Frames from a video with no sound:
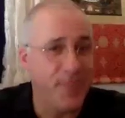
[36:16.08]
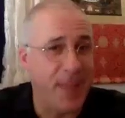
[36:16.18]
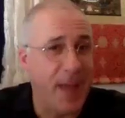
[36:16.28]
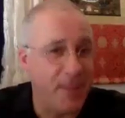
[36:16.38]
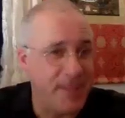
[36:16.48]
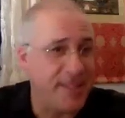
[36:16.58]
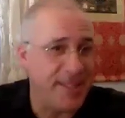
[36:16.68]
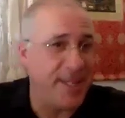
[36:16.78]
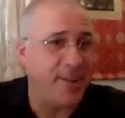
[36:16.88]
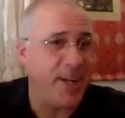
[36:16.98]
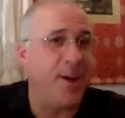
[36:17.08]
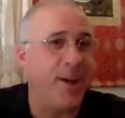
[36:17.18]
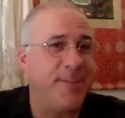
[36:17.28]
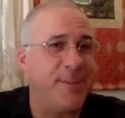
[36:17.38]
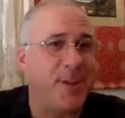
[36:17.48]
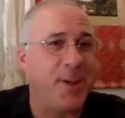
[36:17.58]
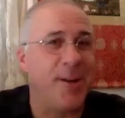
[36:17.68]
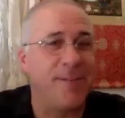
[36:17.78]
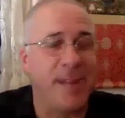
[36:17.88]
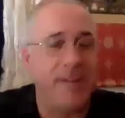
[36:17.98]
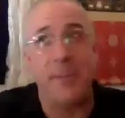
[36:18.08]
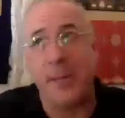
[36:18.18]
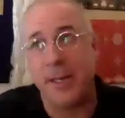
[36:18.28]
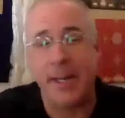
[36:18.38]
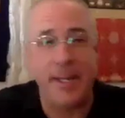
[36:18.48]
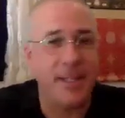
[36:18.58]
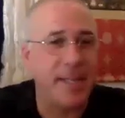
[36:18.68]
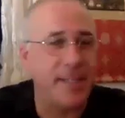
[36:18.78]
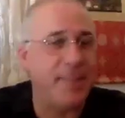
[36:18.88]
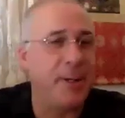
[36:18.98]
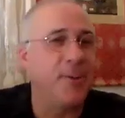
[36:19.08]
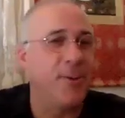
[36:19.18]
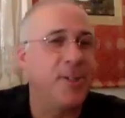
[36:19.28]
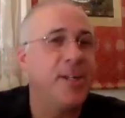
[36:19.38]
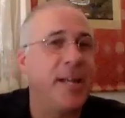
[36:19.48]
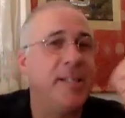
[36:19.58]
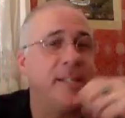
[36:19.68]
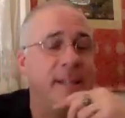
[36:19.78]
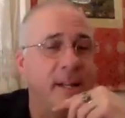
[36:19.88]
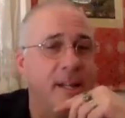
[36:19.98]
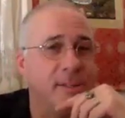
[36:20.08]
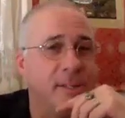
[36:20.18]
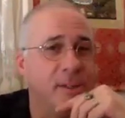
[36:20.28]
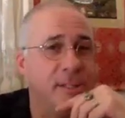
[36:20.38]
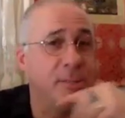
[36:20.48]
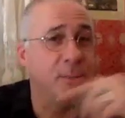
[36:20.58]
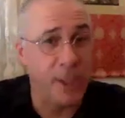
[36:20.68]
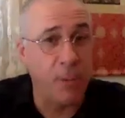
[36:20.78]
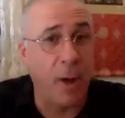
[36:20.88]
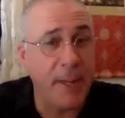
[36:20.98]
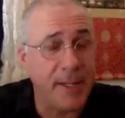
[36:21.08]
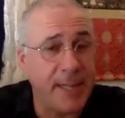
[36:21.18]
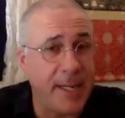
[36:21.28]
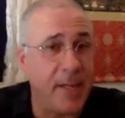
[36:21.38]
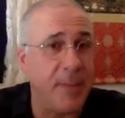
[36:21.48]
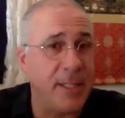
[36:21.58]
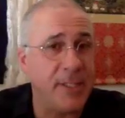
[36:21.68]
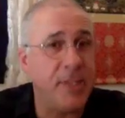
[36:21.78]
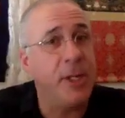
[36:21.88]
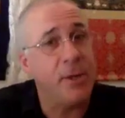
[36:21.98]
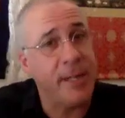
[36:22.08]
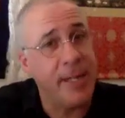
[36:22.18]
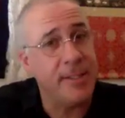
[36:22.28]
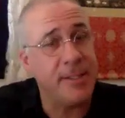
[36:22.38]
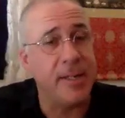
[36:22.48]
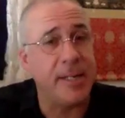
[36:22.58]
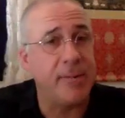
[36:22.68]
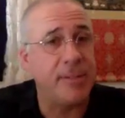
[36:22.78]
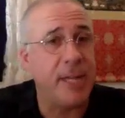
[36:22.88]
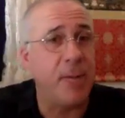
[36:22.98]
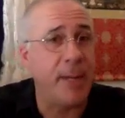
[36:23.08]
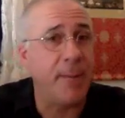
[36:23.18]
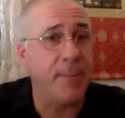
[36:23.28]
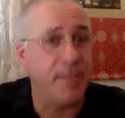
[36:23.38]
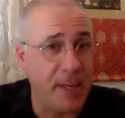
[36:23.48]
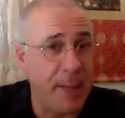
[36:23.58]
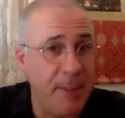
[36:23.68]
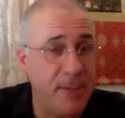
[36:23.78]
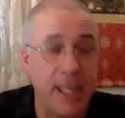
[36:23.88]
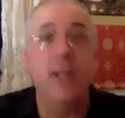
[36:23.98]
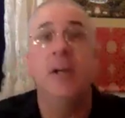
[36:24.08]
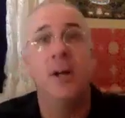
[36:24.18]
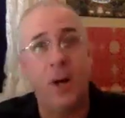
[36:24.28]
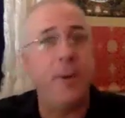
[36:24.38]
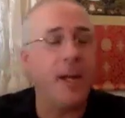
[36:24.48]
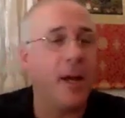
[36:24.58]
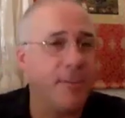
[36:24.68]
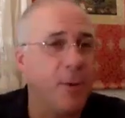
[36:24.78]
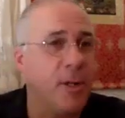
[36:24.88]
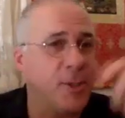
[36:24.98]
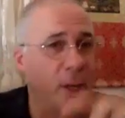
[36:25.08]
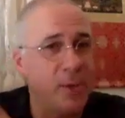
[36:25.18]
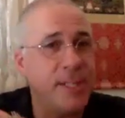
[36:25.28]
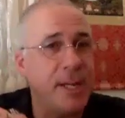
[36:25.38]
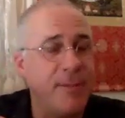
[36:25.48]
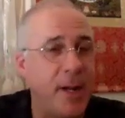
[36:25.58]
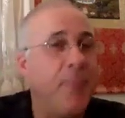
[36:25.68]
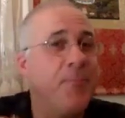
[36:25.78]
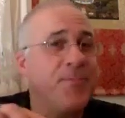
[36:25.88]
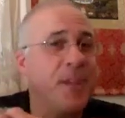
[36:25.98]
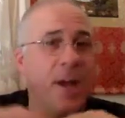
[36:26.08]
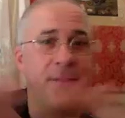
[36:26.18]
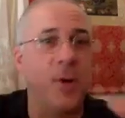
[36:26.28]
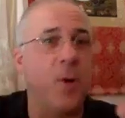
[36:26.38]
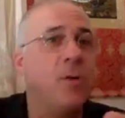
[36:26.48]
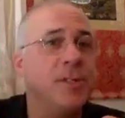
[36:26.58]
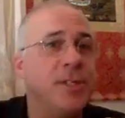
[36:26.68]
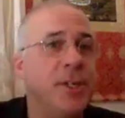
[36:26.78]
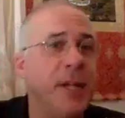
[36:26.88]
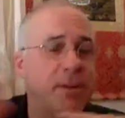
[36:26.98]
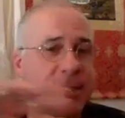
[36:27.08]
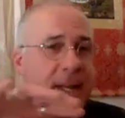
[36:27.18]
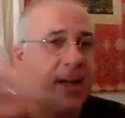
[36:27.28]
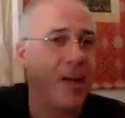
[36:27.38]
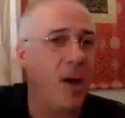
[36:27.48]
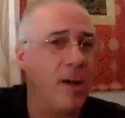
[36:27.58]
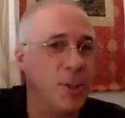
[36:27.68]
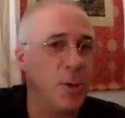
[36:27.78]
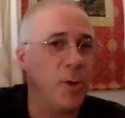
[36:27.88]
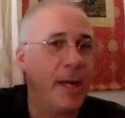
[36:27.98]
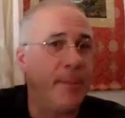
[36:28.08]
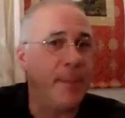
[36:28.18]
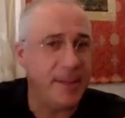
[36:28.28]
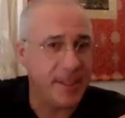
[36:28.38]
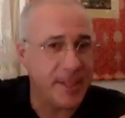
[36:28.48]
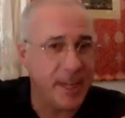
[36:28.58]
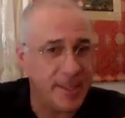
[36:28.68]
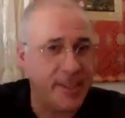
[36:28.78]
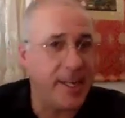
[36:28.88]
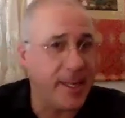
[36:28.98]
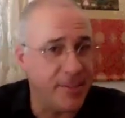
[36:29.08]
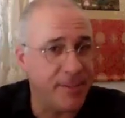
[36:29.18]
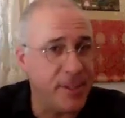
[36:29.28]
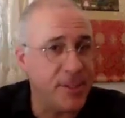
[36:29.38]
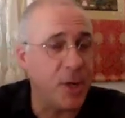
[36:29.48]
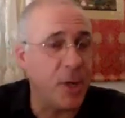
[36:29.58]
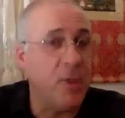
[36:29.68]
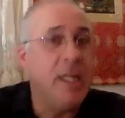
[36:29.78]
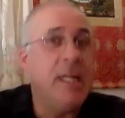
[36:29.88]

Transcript: that was his dinner. He got in from a long flight from Italy. He just has some arrowroot cookies. And then Glenn Gould says, well, do you want me to take you to my studio at the Eden Center downtown? We can play music. Oh my God, of course. So he goes down there, got the whole studio. It's like an auditorium. And this guy's sitting in the first row.